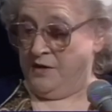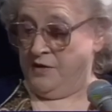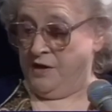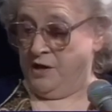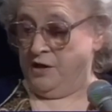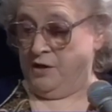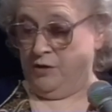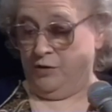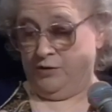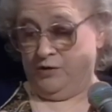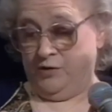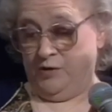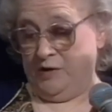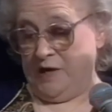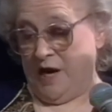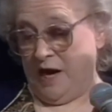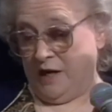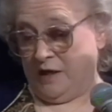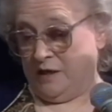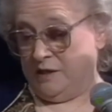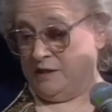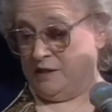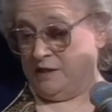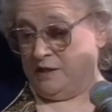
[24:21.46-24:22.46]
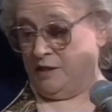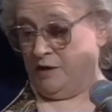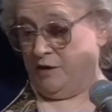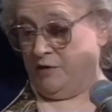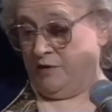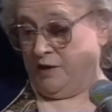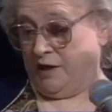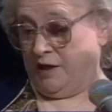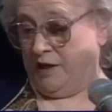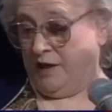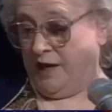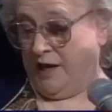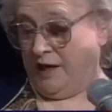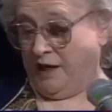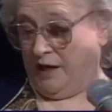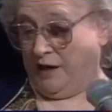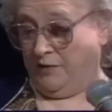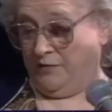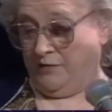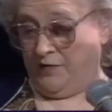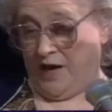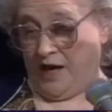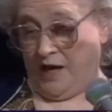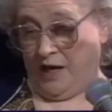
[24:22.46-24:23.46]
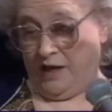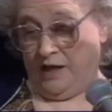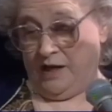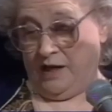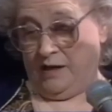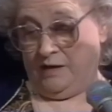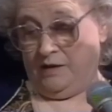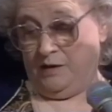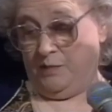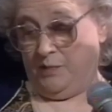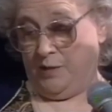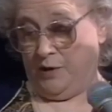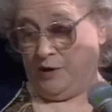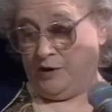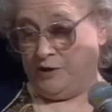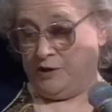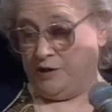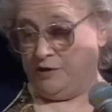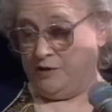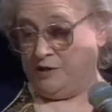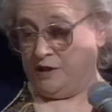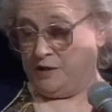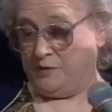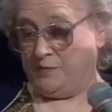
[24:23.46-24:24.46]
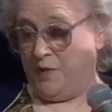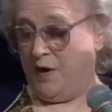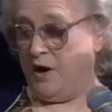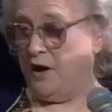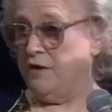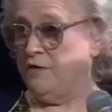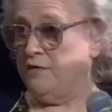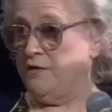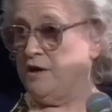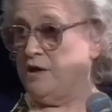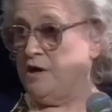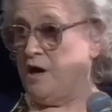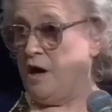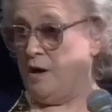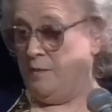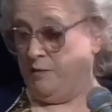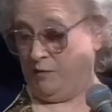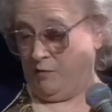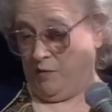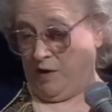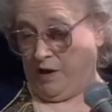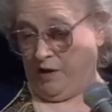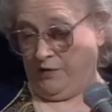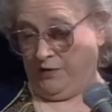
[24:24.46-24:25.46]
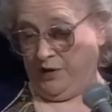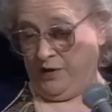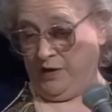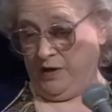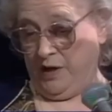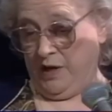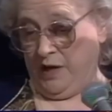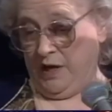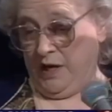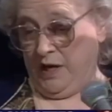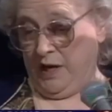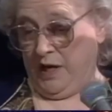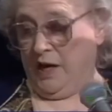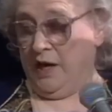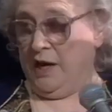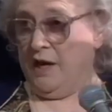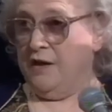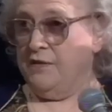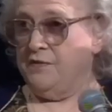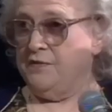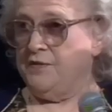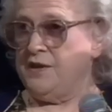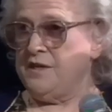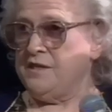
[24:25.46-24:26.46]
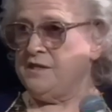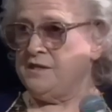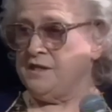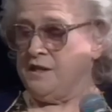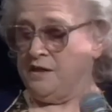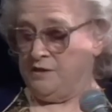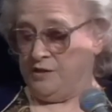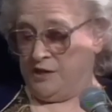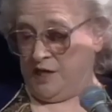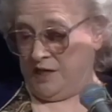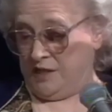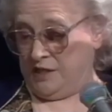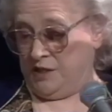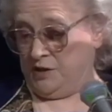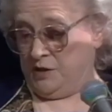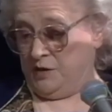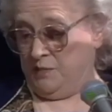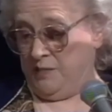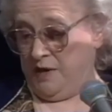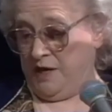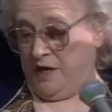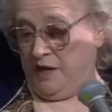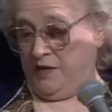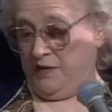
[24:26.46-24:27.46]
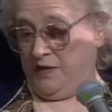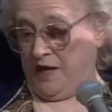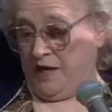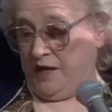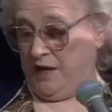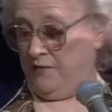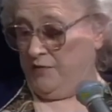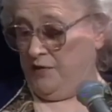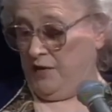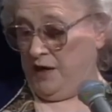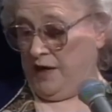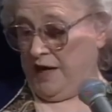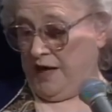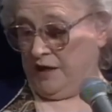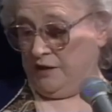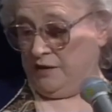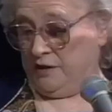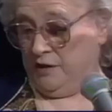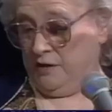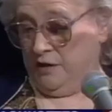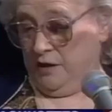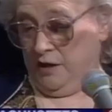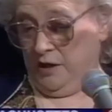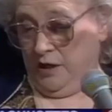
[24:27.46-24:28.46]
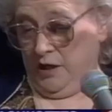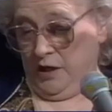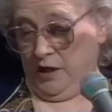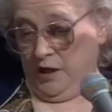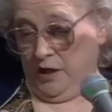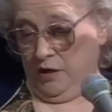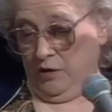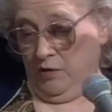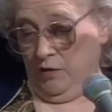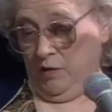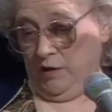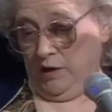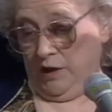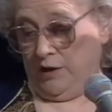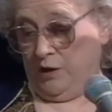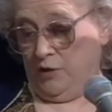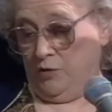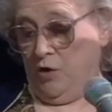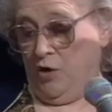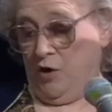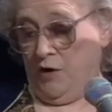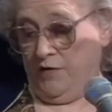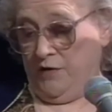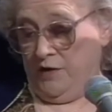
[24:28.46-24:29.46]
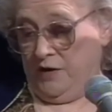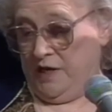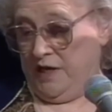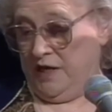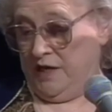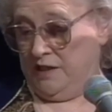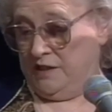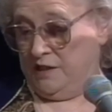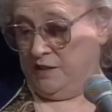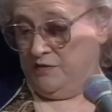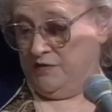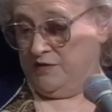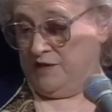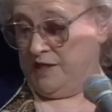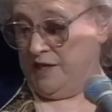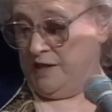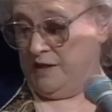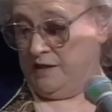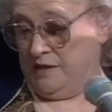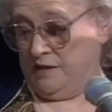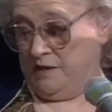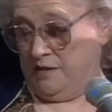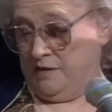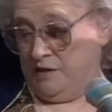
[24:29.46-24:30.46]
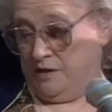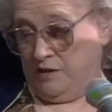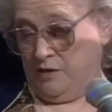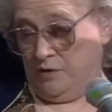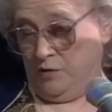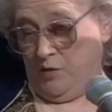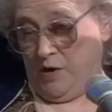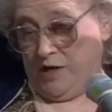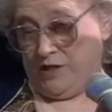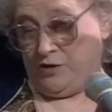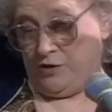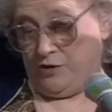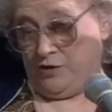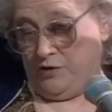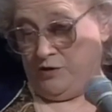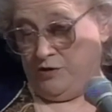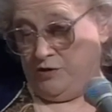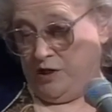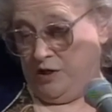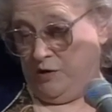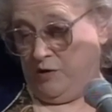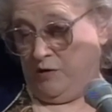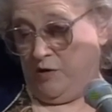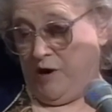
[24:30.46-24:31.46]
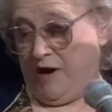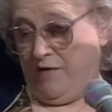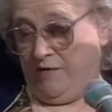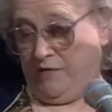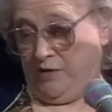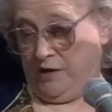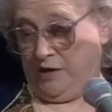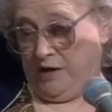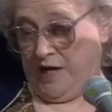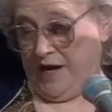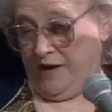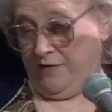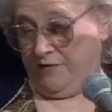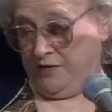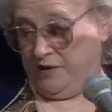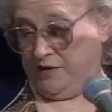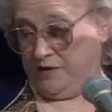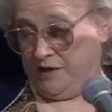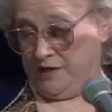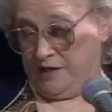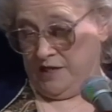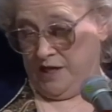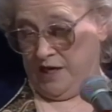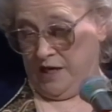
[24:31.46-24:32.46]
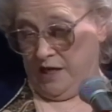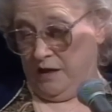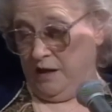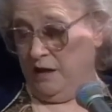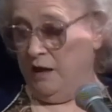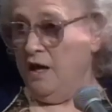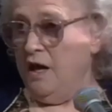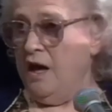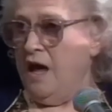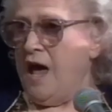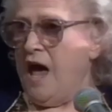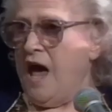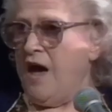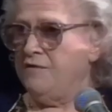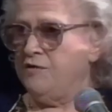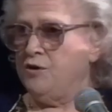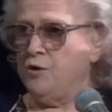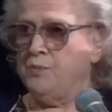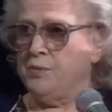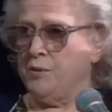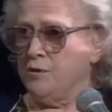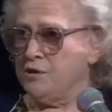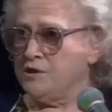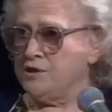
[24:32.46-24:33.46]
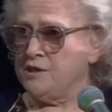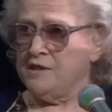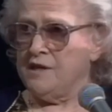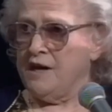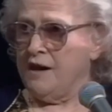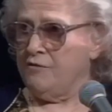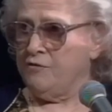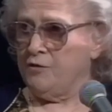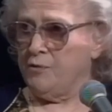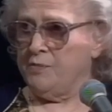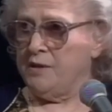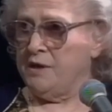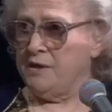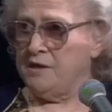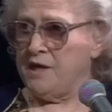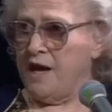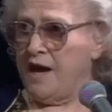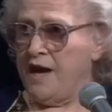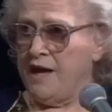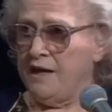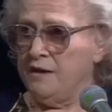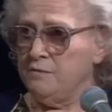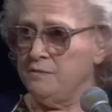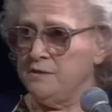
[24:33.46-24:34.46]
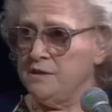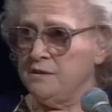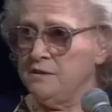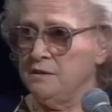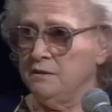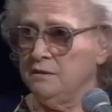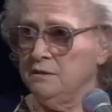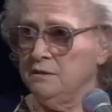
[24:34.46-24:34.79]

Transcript: you do not consider the Connecticut Valley and the Berkshires as part of the Commonwealth? This suggests to me that if elected, you will ignore the needs of citizens in the western geographical half of the state. Have you personally ever been to Adams?